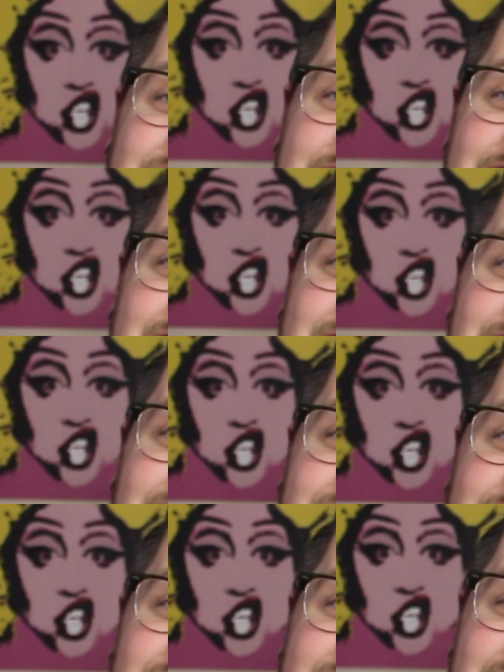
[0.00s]

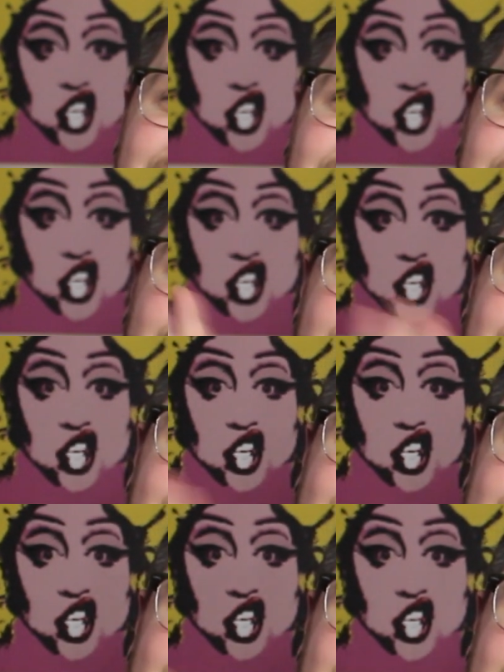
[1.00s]

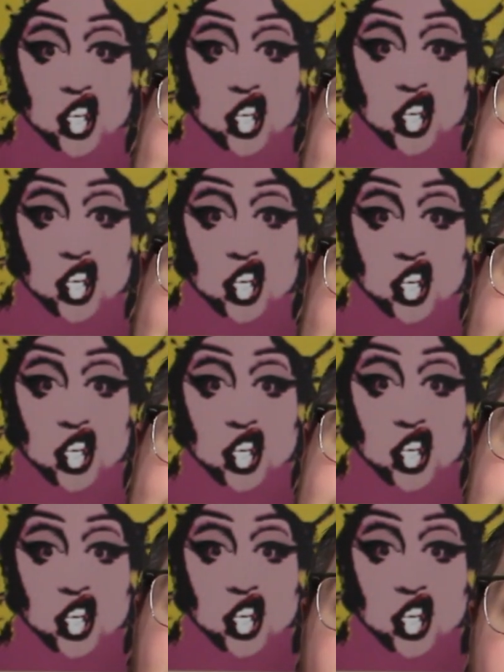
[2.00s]

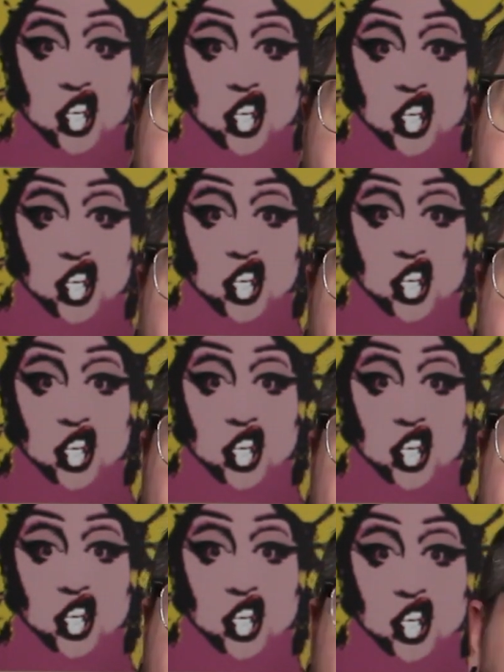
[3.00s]

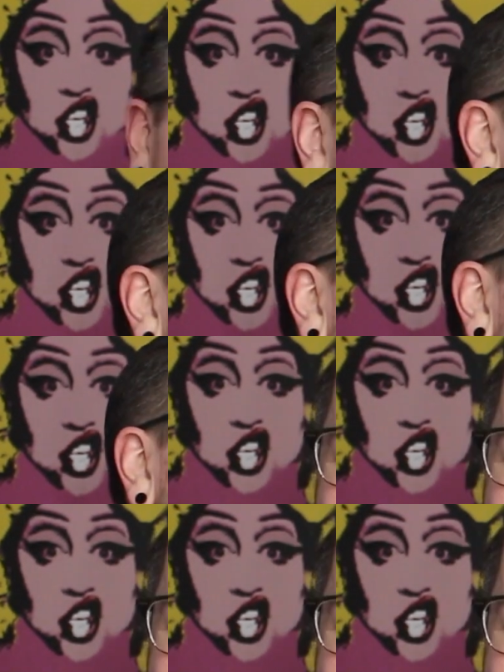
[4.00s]
The person shown says nothing.